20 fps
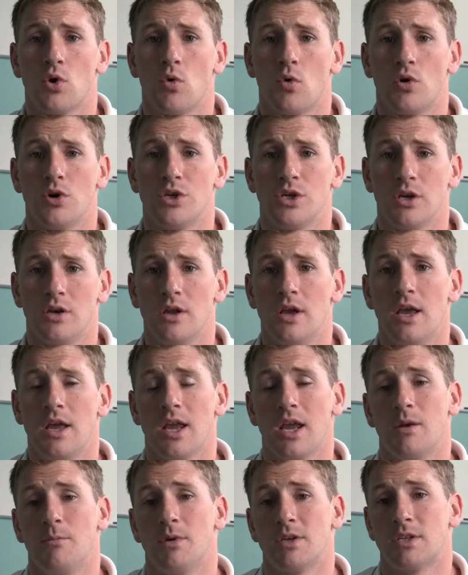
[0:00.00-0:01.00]
torsion
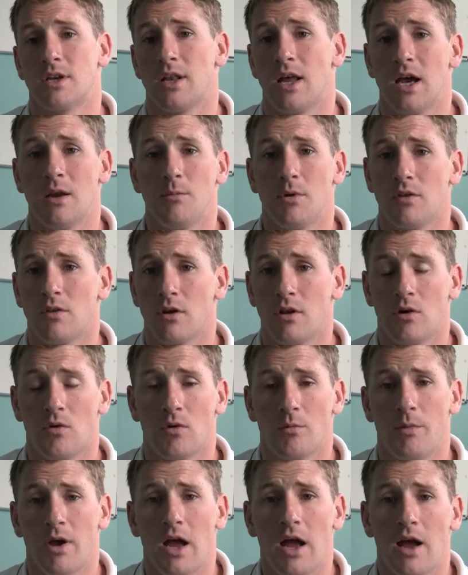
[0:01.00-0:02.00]
and misalignment in the
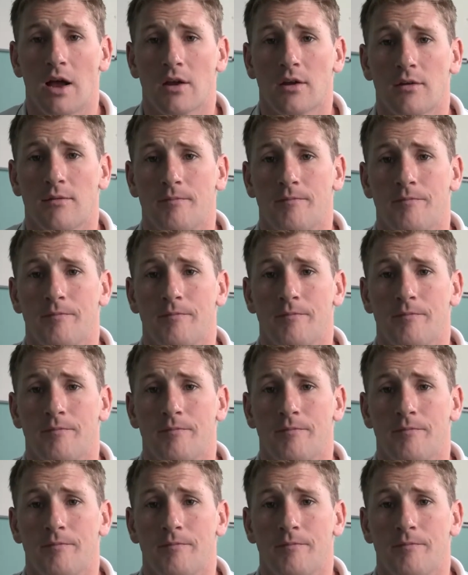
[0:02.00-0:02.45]
lower back.